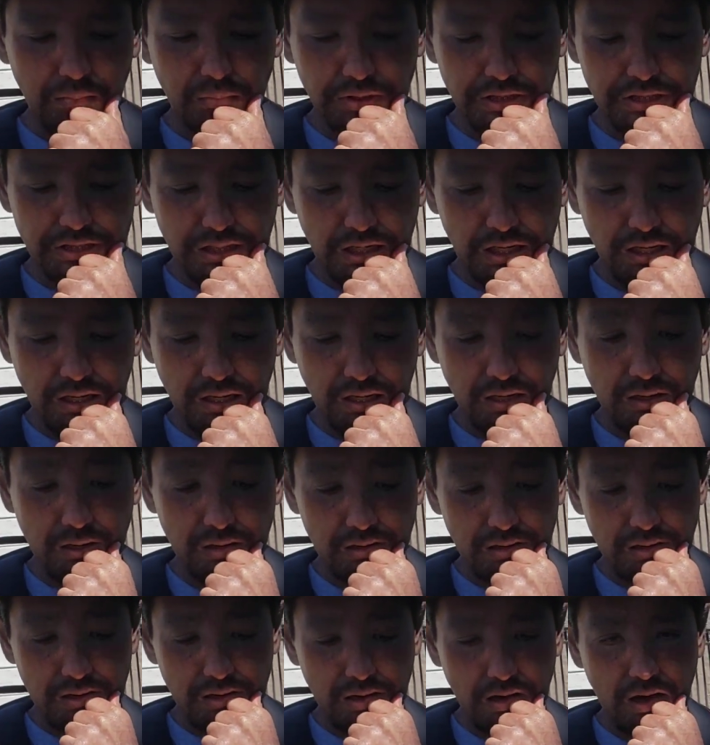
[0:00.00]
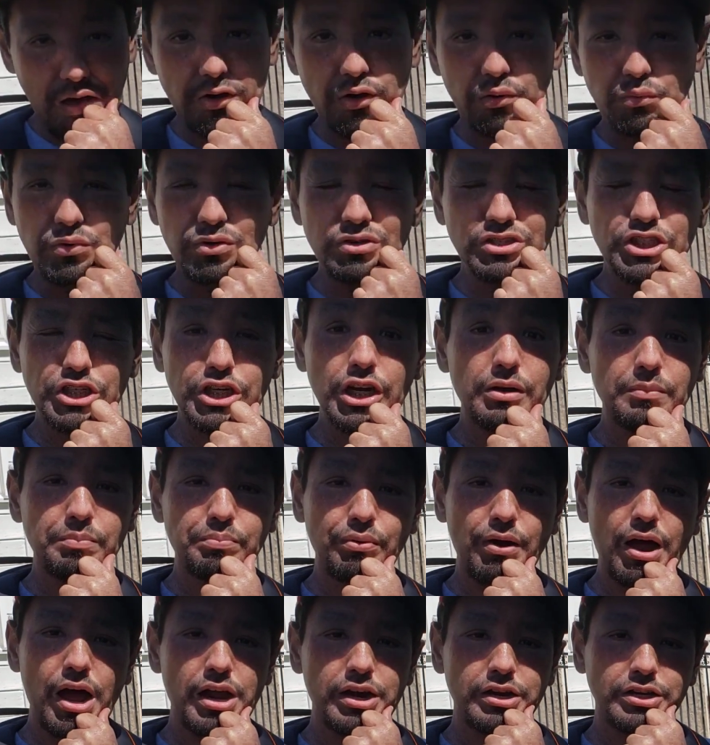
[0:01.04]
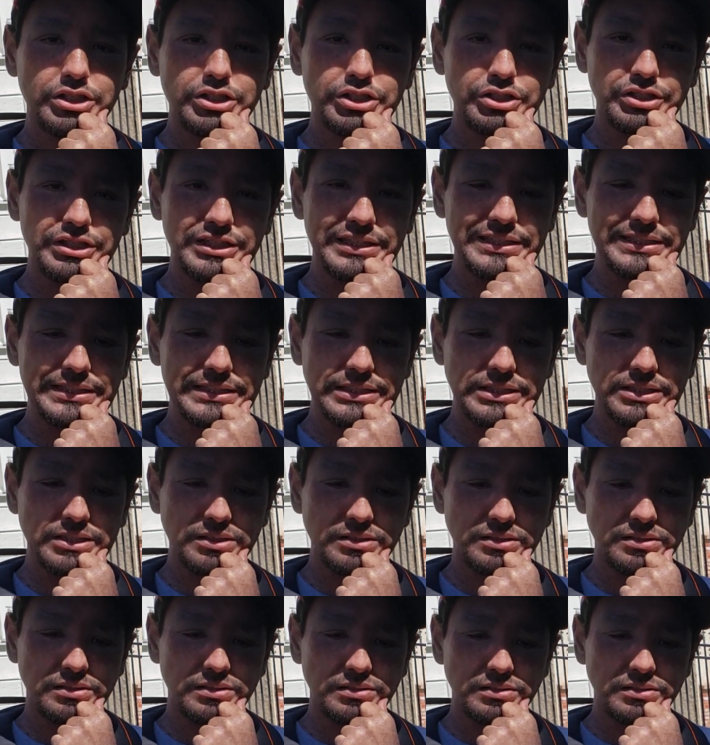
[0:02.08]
was on a wheelchair prior to this.